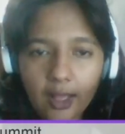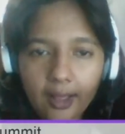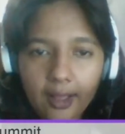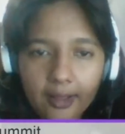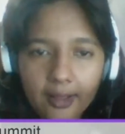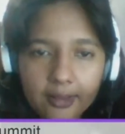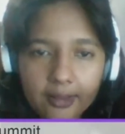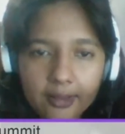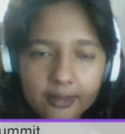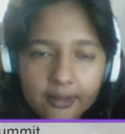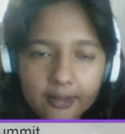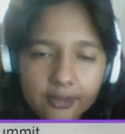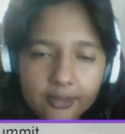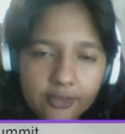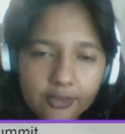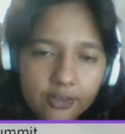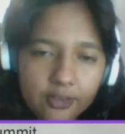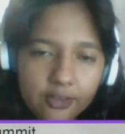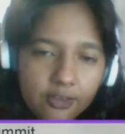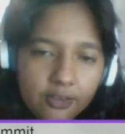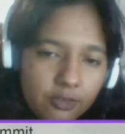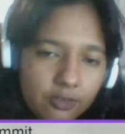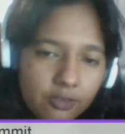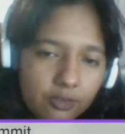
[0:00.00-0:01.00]
just
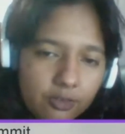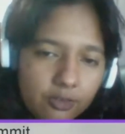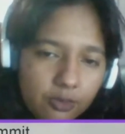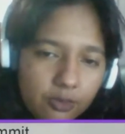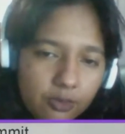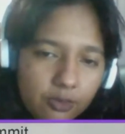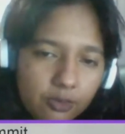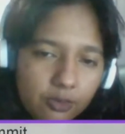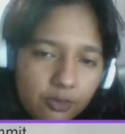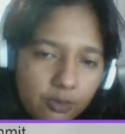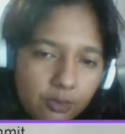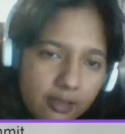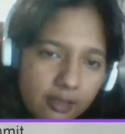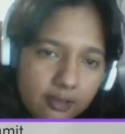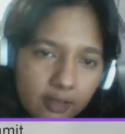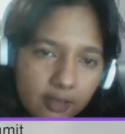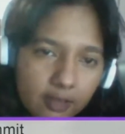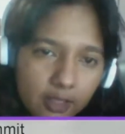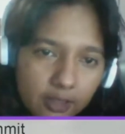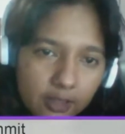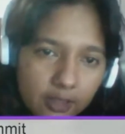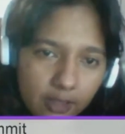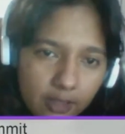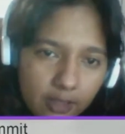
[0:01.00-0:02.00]
as a
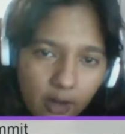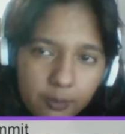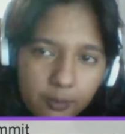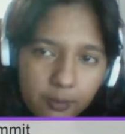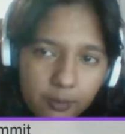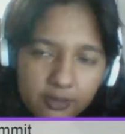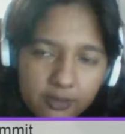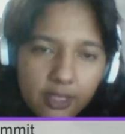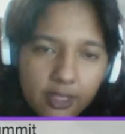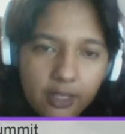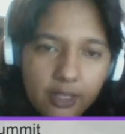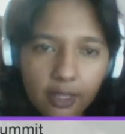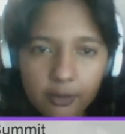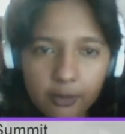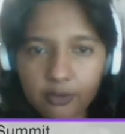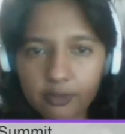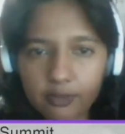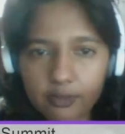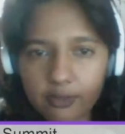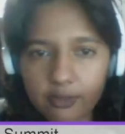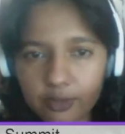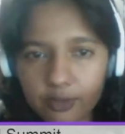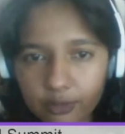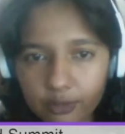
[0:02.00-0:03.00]
therapist in
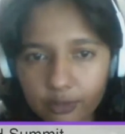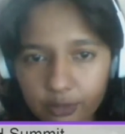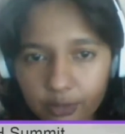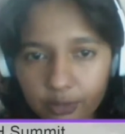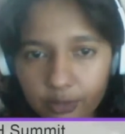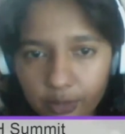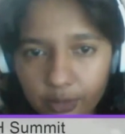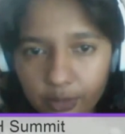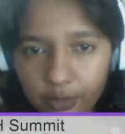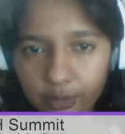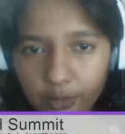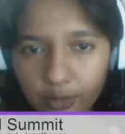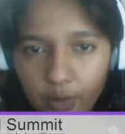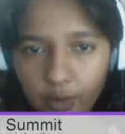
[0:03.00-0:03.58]
MH370,